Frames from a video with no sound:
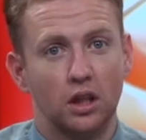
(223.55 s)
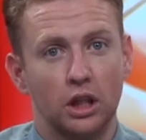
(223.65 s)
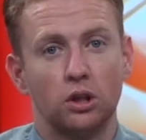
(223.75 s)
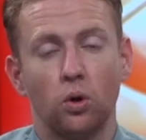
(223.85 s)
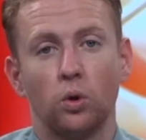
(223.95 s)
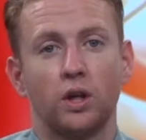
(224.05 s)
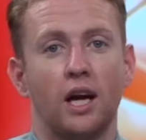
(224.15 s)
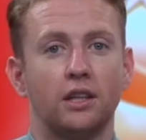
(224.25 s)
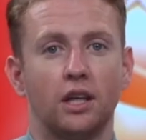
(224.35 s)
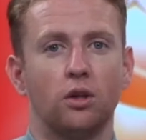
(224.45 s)
N'Golo
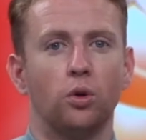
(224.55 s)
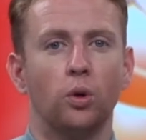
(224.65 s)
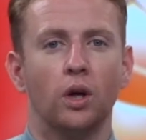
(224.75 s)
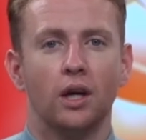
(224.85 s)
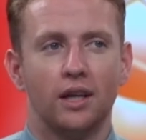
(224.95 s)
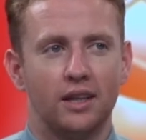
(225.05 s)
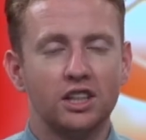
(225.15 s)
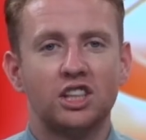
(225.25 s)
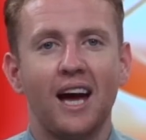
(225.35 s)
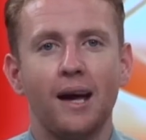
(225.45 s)
Kante, who
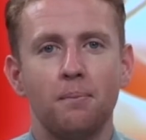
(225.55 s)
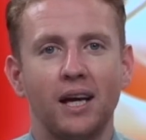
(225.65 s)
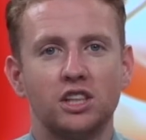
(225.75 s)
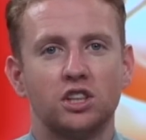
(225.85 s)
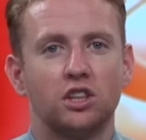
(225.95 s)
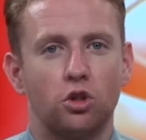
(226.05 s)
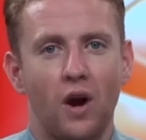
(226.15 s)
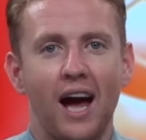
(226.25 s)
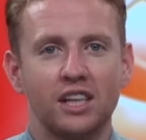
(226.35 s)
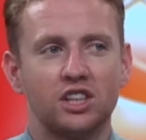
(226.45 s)
this guy makes
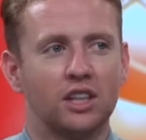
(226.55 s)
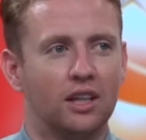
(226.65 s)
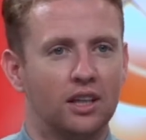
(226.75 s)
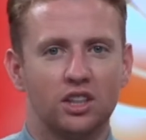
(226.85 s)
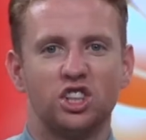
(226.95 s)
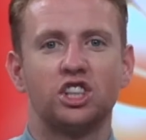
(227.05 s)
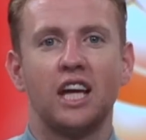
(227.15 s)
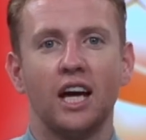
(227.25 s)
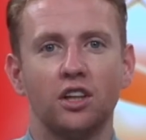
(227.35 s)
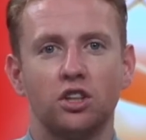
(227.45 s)
grass
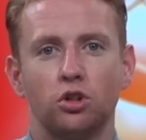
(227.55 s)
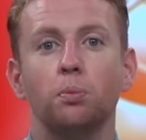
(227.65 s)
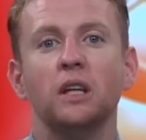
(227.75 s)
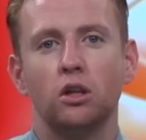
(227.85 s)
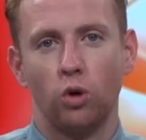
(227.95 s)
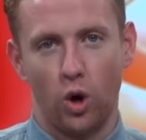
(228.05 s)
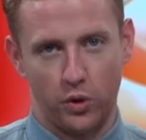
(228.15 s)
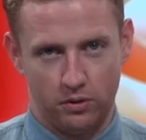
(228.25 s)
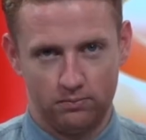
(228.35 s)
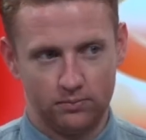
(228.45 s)
scared to be grown.
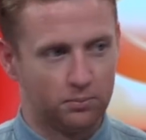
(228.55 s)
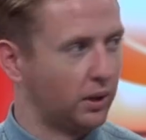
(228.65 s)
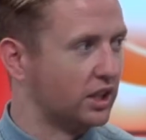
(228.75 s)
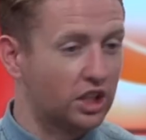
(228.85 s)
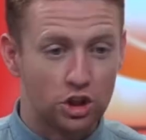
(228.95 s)
Because he